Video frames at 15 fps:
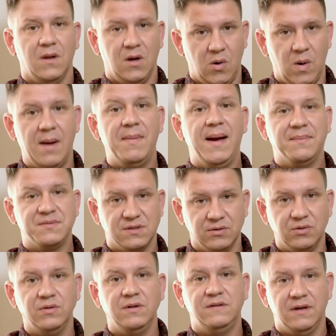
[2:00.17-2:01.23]
Oh, I'm
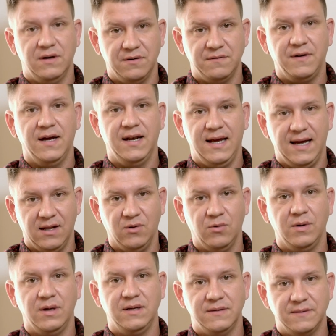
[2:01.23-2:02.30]
absolutely terrified of
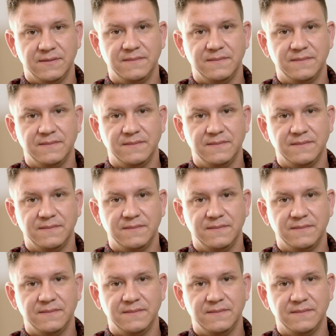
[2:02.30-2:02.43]
Halloween.